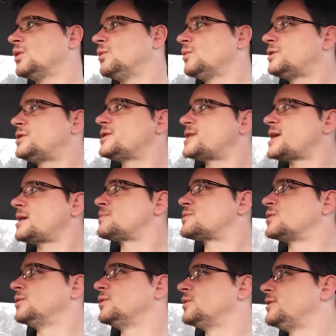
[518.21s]
which is
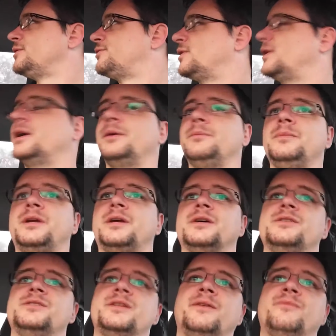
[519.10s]
absolutely fine
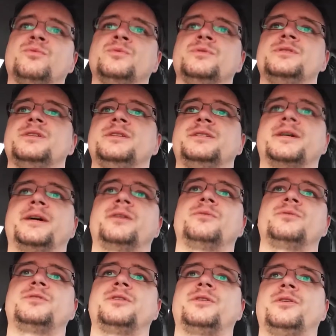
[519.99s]
because everyone's
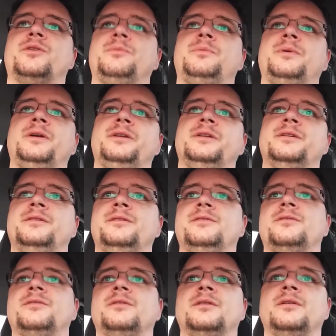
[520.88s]
entitled to their opinions.